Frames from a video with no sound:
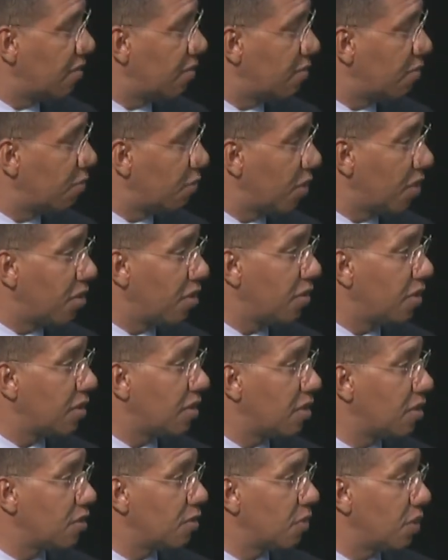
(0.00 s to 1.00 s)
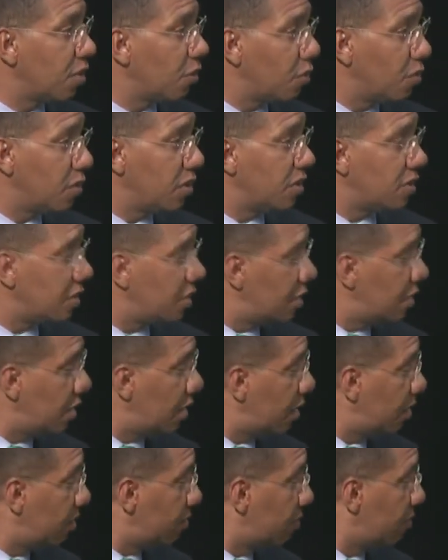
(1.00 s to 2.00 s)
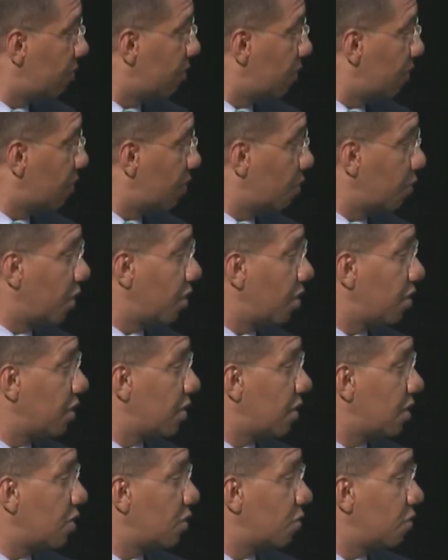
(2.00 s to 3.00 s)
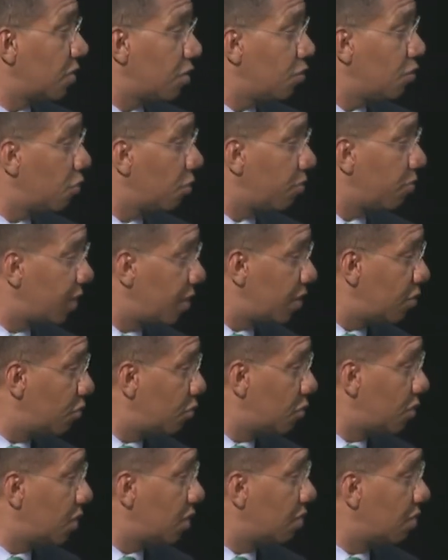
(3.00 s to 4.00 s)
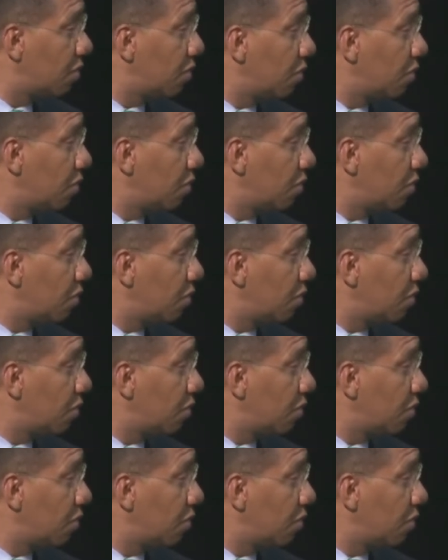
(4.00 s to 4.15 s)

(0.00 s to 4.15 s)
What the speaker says: whether it is with the OECD, whether it is with the European Union,